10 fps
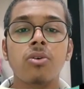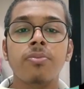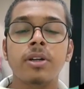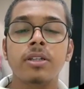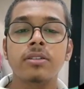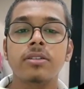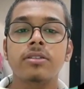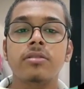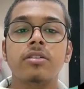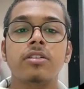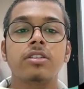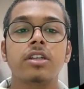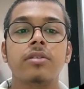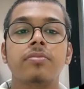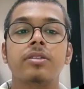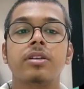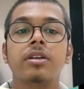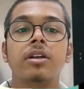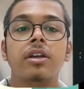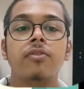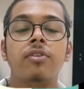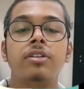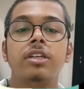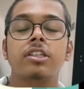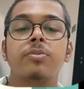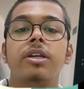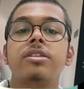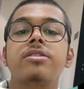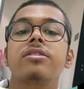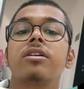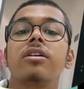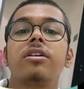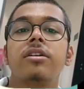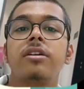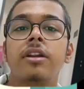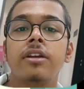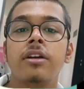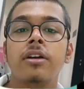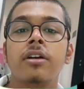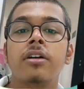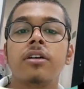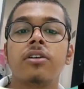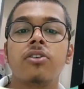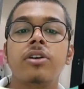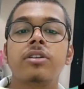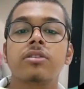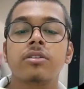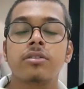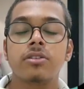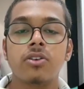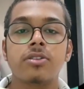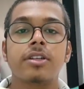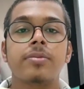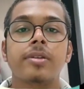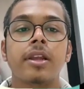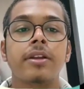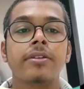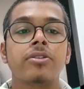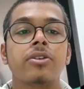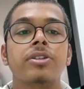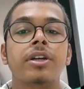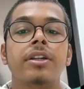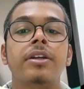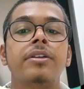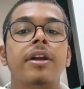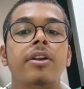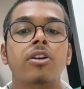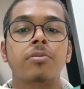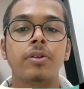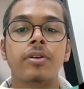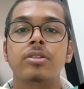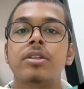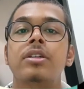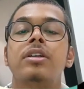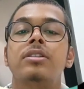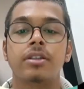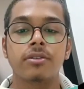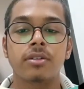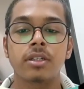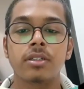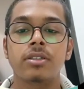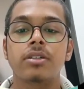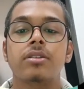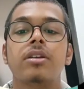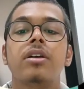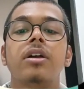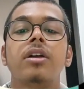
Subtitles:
operating system concepts which explains OS concepts like resource sharing, deadlock prevention, and synchronization.